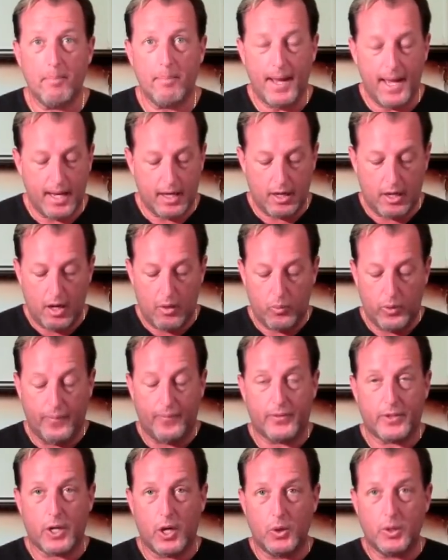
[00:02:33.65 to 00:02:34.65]
back.
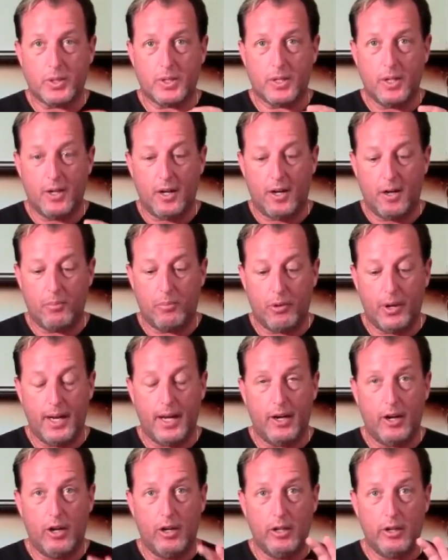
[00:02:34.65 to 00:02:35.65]
We've toasted our
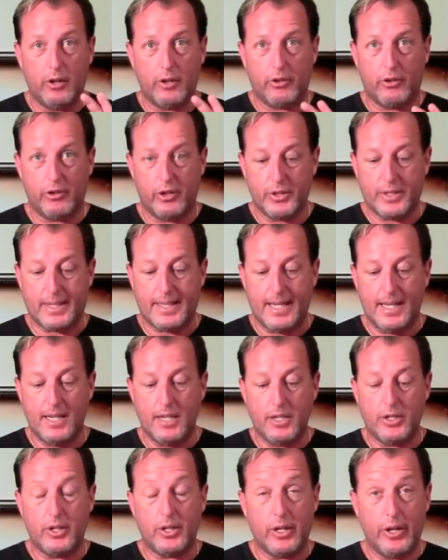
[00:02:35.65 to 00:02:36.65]
bread, our little
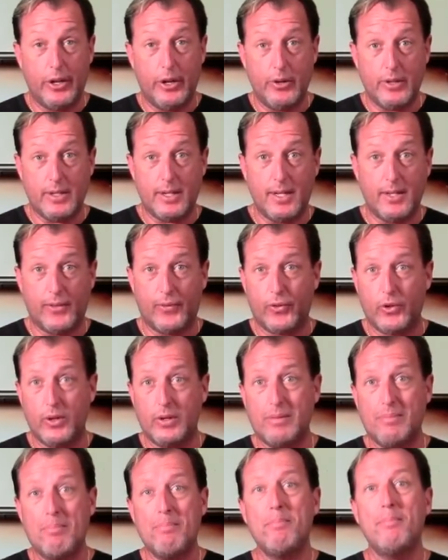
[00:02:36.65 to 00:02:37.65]
crostinis. You can use these
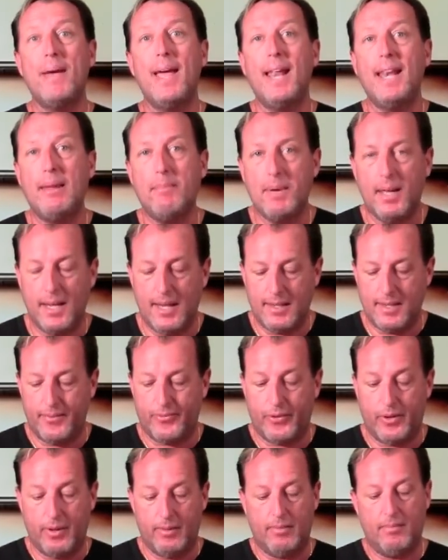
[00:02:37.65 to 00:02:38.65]
for many, many
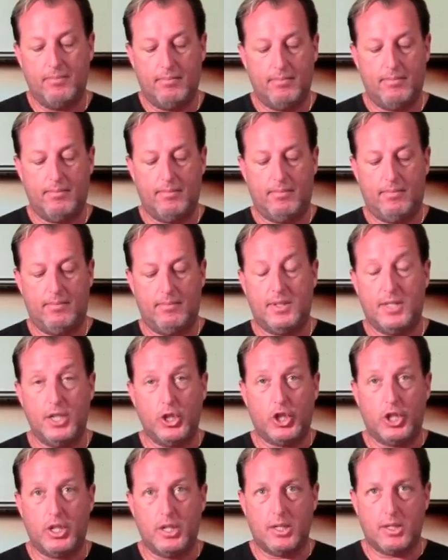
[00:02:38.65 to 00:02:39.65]
different
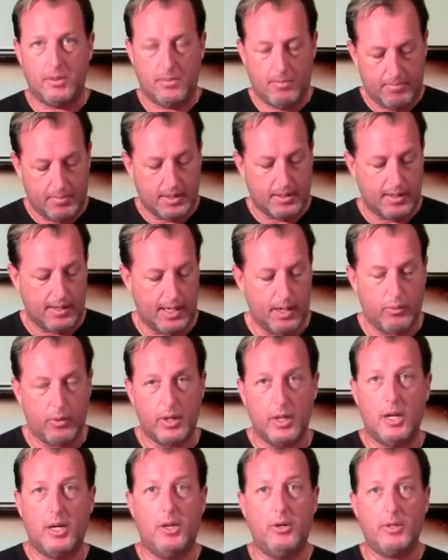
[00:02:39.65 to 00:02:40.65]
dishes, but today we're
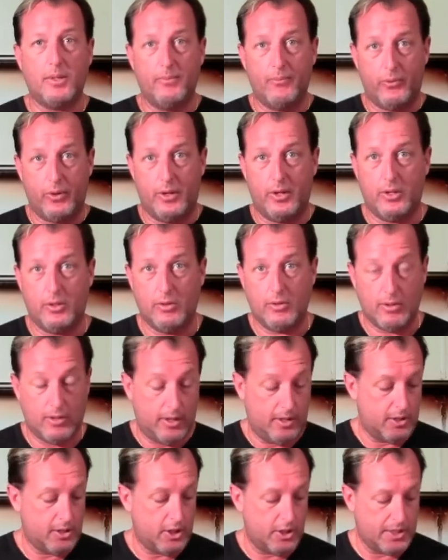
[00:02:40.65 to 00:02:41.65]
going to use them for the
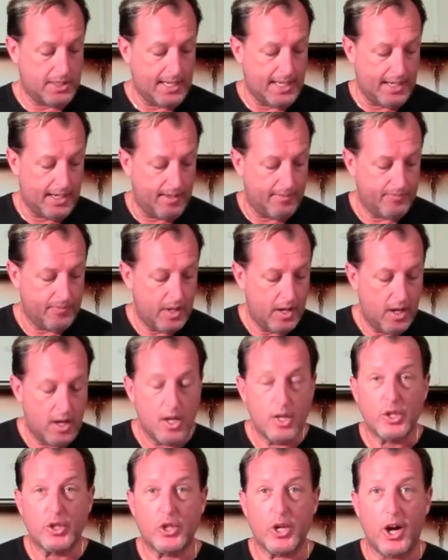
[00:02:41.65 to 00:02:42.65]
tartine.
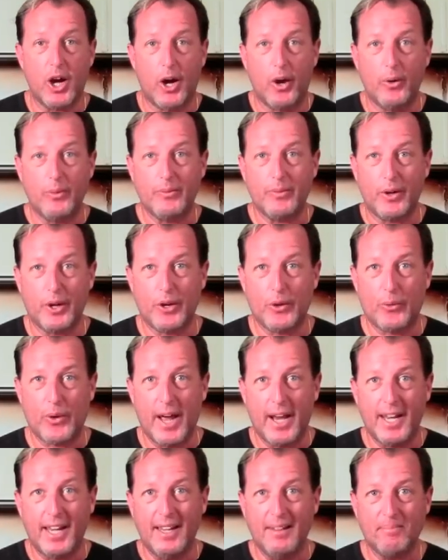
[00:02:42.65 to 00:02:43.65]
So, are you
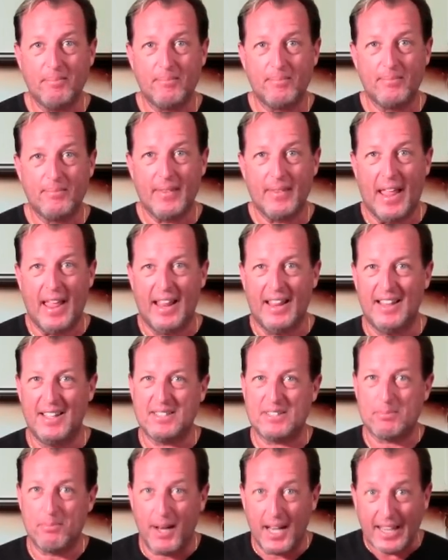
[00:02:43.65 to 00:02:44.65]
ready?
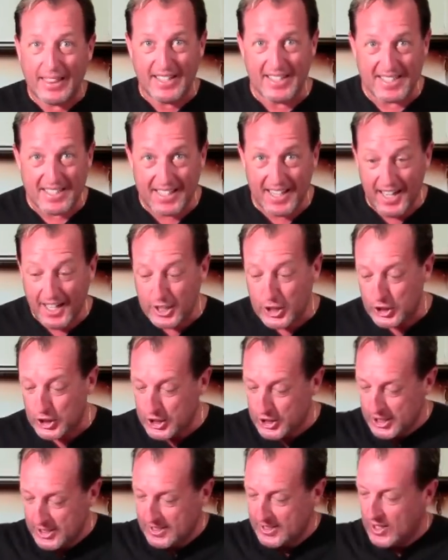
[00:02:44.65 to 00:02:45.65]
Let's make this
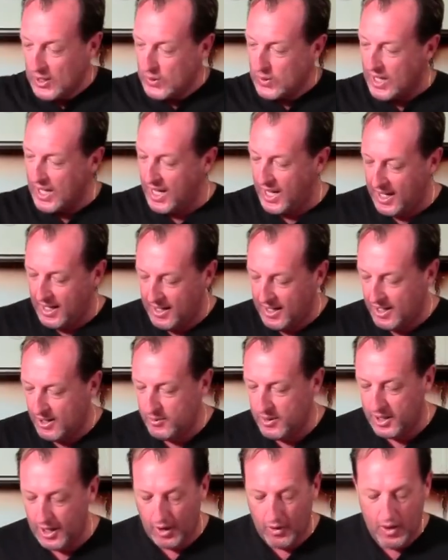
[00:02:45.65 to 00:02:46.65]
dish. Okay, here
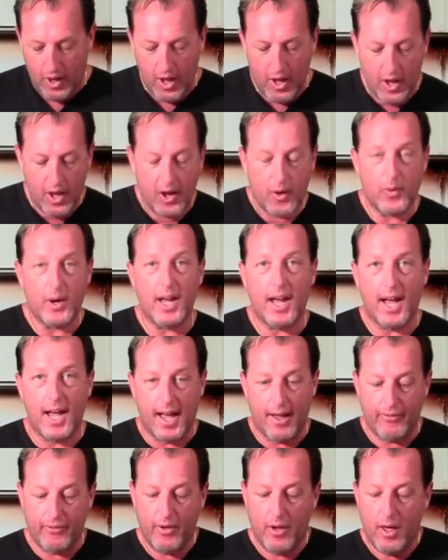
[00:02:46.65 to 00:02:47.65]
we go. We
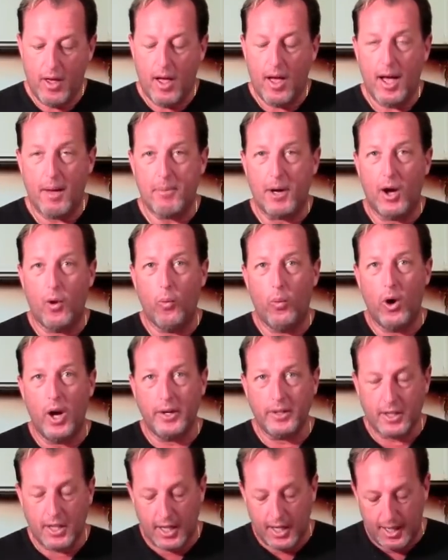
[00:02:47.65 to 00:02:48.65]
have about
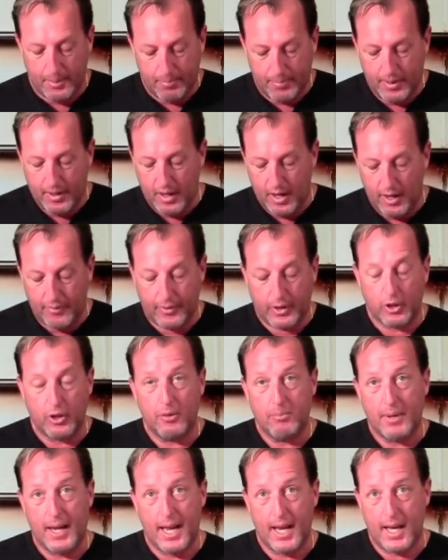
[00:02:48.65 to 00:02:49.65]
1 cup of a
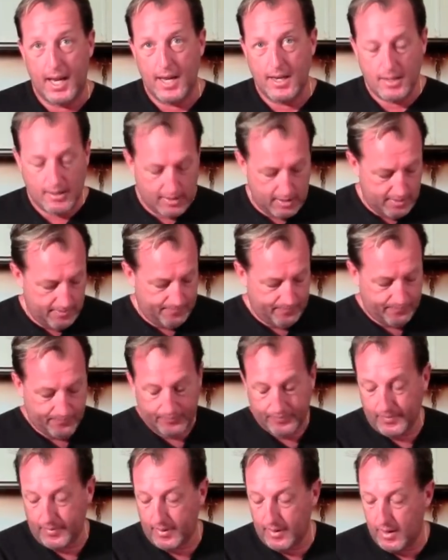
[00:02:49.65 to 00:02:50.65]
good mayonnaise.
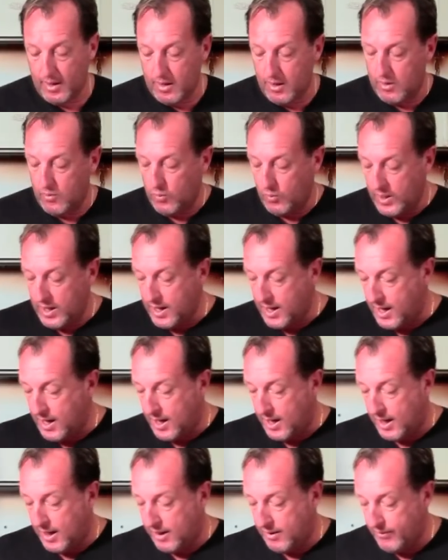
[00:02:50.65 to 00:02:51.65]
We
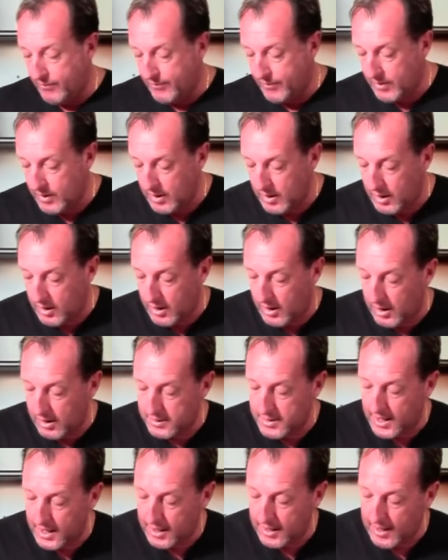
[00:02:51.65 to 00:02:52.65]
have,
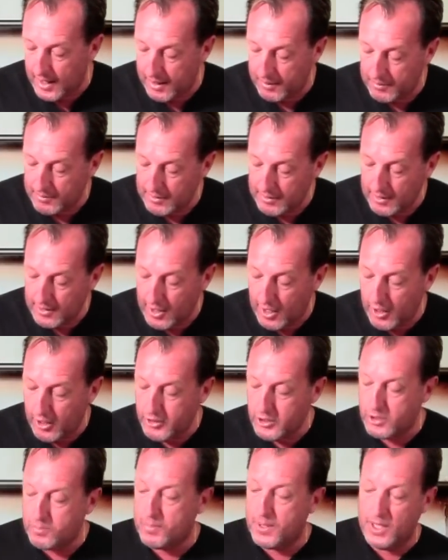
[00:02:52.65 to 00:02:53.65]
take a
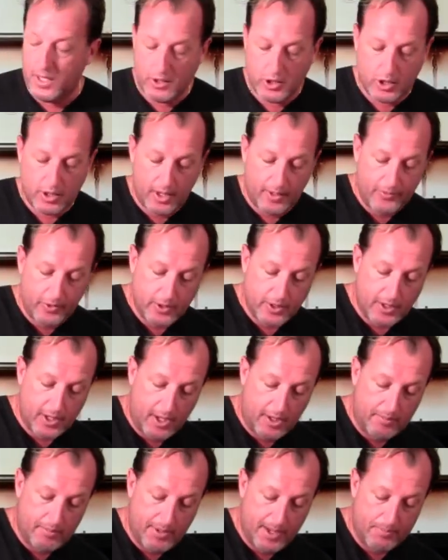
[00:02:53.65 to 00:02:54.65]
large pinch of your
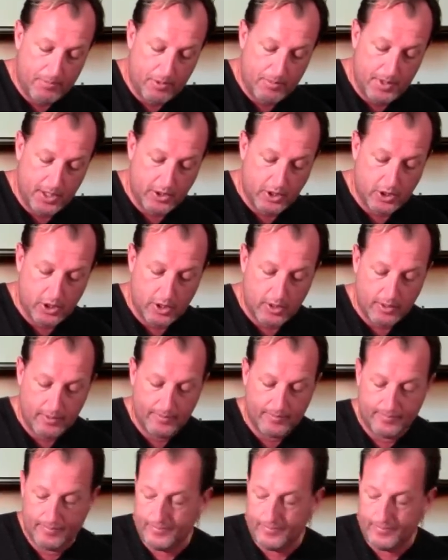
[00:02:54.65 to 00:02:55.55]
salt and pepper mixture.